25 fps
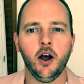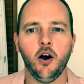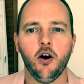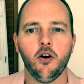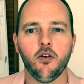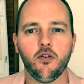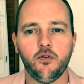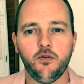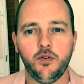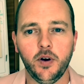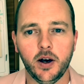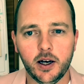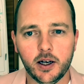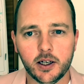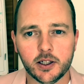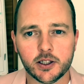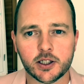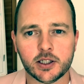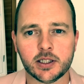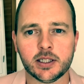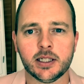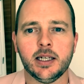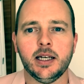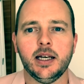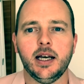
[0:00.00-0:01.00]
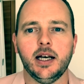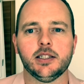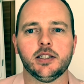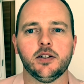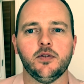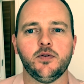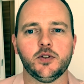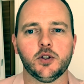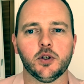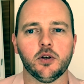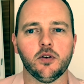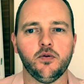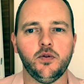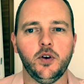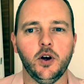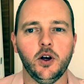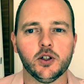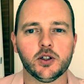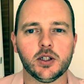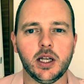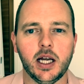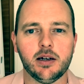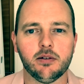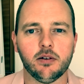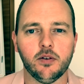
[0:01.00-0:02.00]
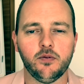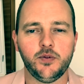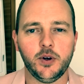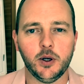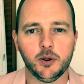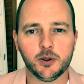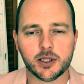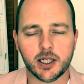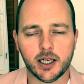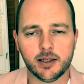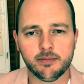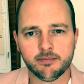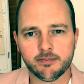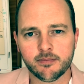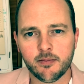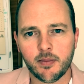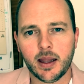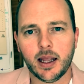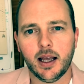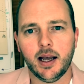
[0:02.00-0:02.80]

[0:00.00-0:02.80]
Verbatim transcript: first as a sort of first layer of filter,